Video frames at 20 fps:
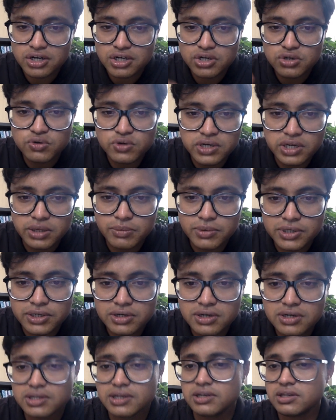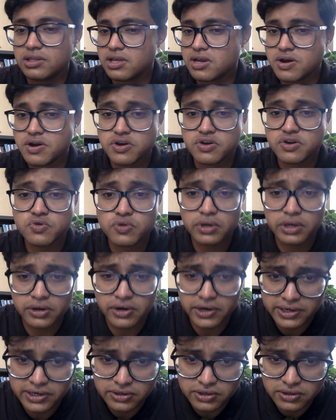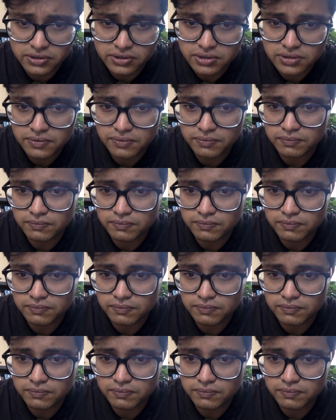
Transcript: two debitors and there are two creditors.